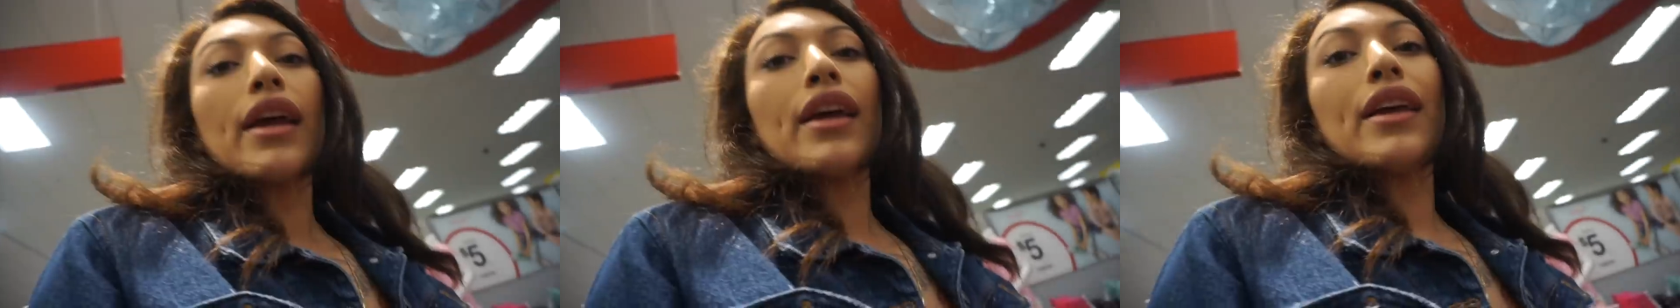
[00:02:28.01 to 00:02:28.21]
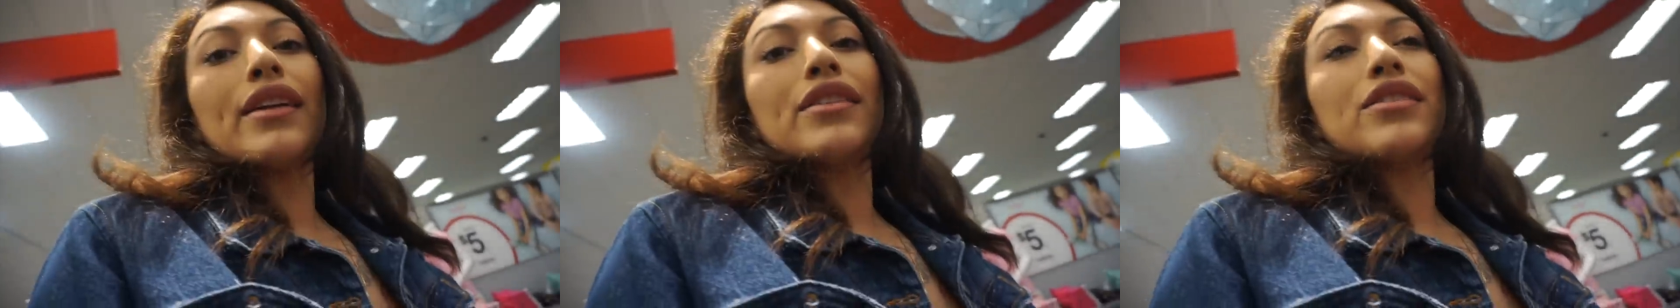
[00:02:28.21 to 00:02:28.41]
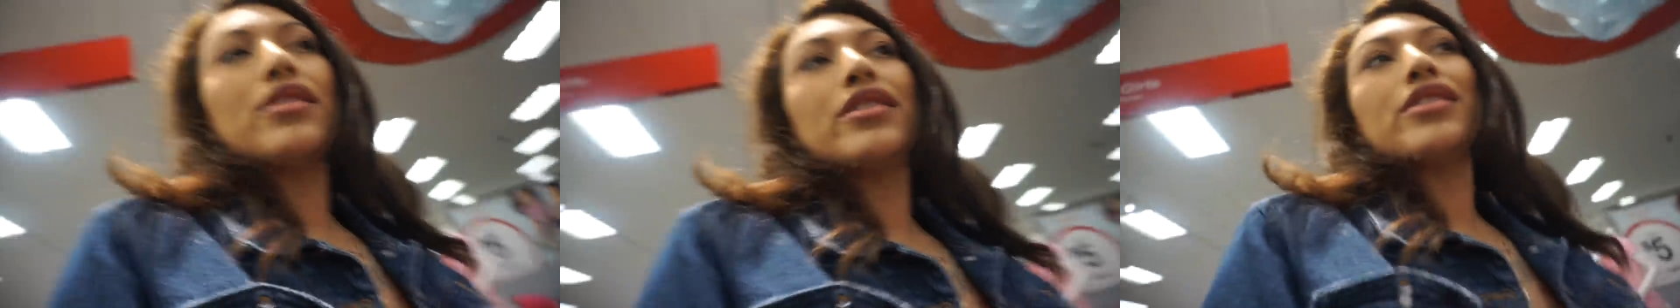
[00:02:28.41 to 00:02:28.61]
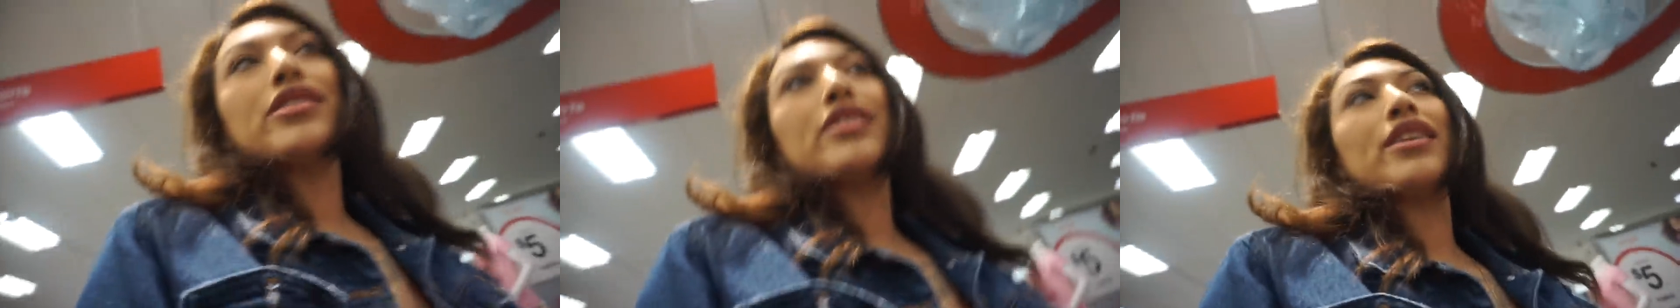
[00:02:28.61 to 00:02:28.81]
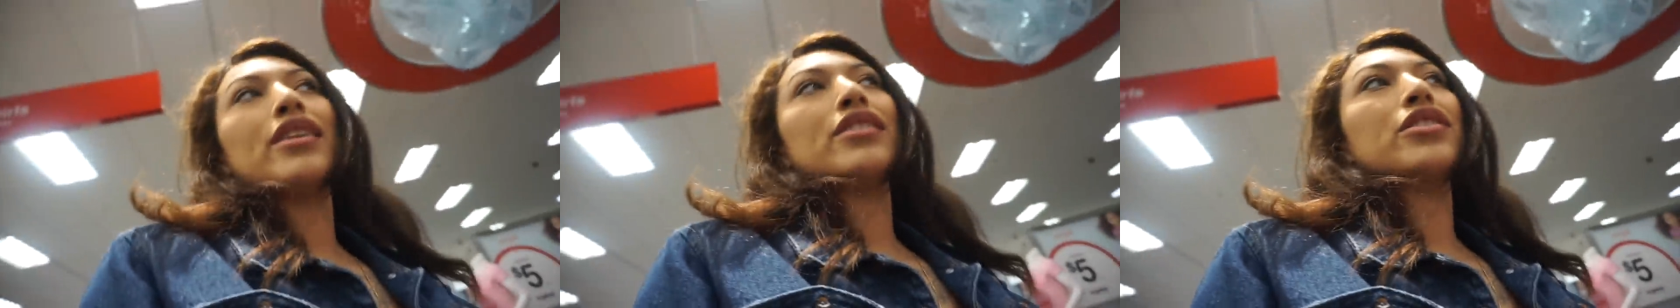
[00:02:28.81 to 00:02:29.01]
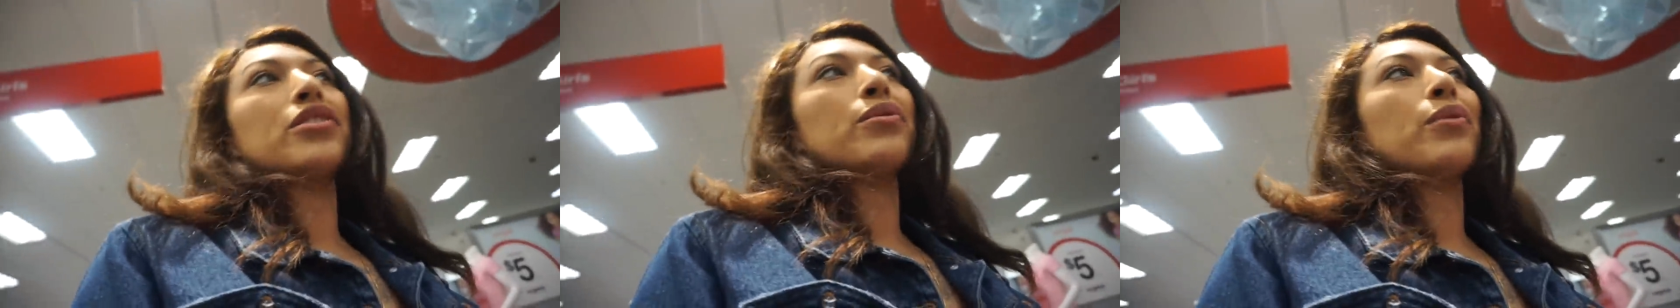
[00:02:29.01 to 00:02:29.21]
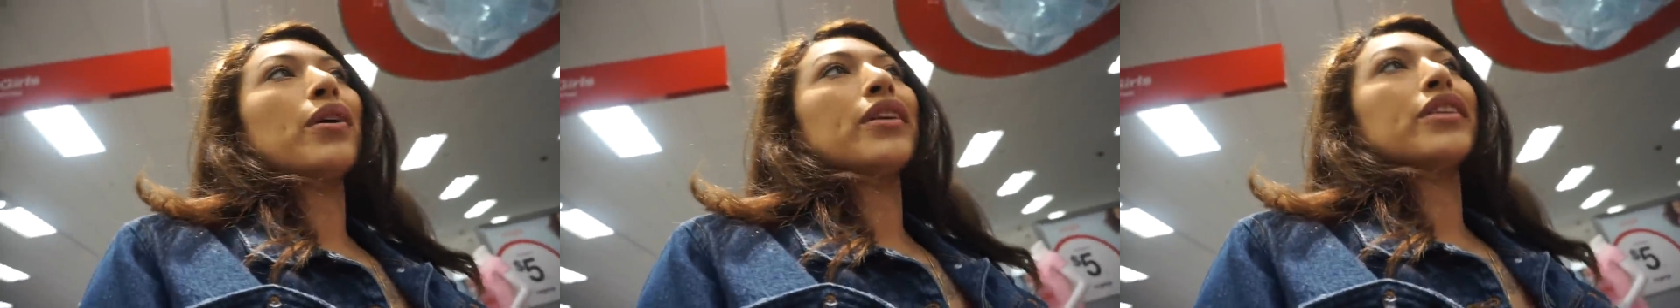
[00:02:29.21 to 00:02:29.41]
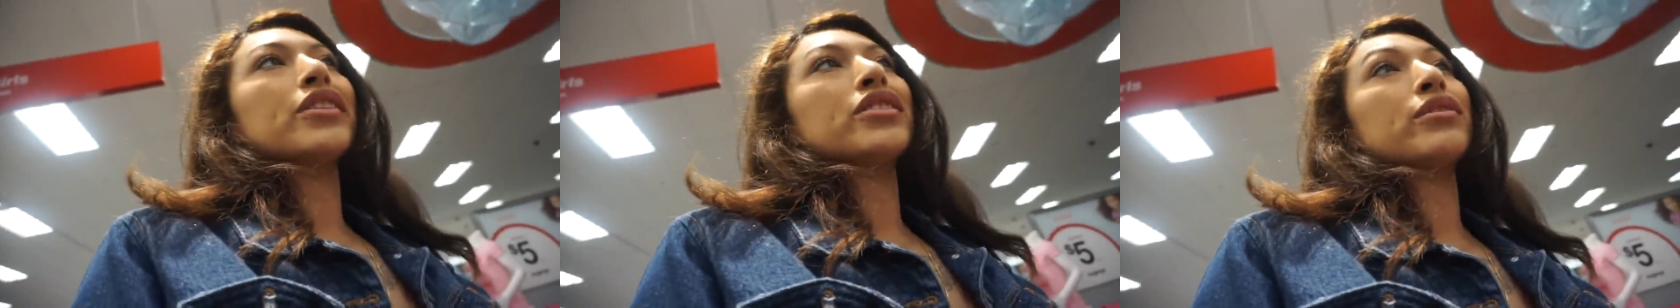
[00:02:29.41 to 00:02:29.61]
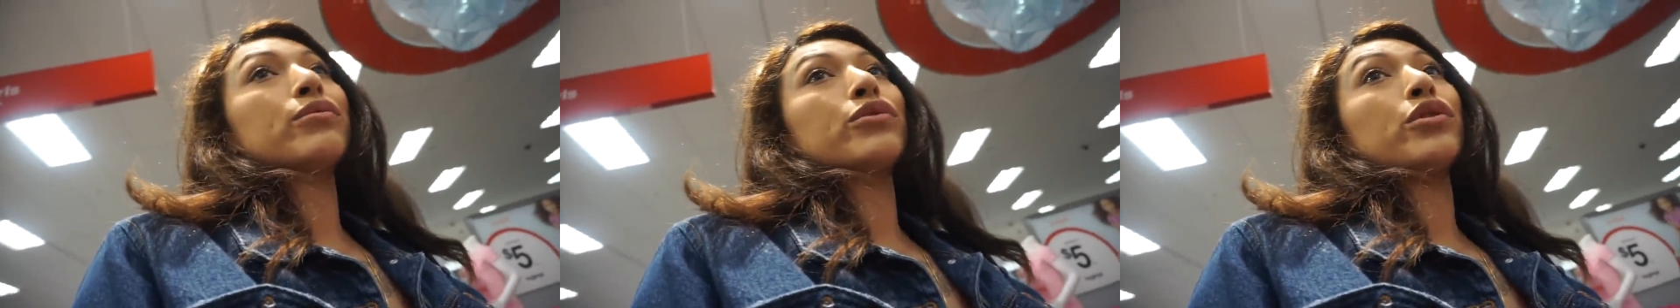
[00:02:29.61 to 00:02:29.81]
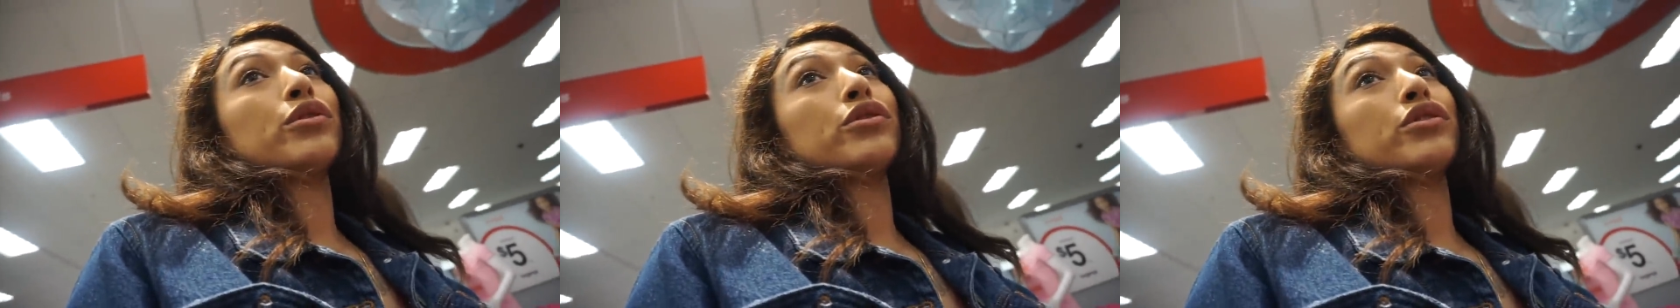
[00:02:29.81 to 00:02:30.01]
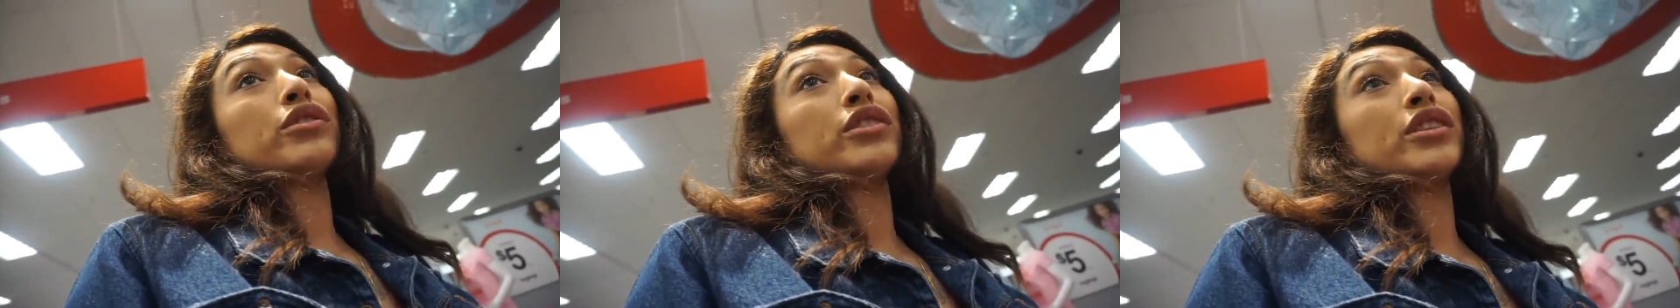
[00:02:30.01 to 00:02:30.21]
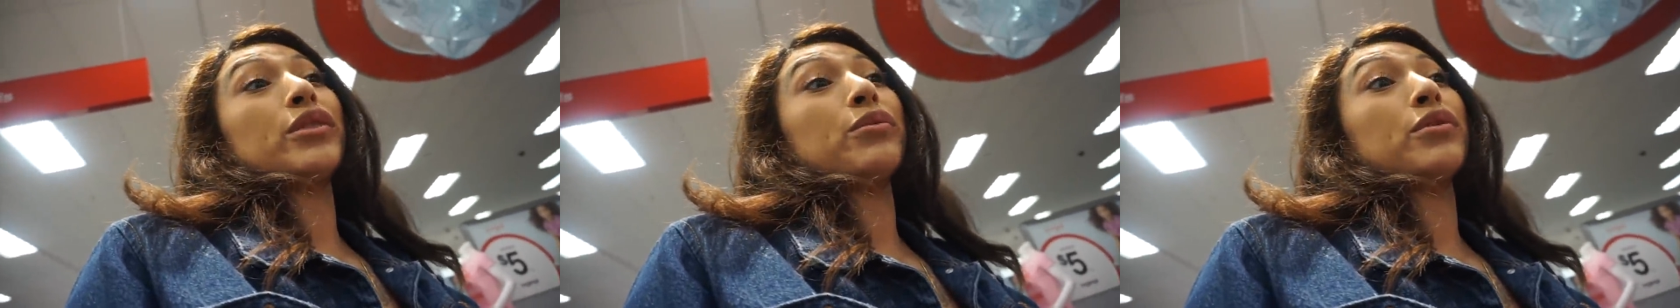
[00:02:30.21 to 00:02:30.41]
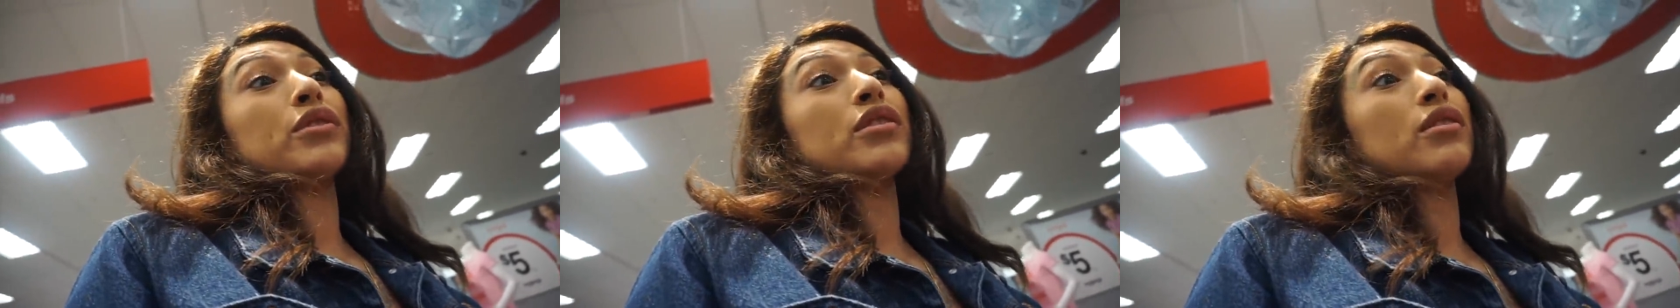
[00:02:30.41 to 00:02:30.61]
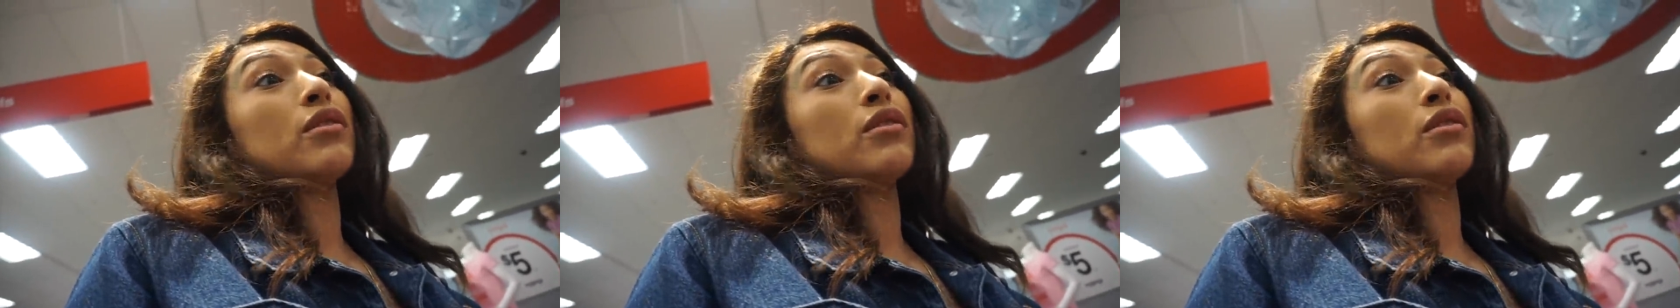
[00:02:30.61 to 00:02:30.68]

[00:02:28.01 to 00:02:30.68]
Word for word: And she said she wanted some JoJo Siwa,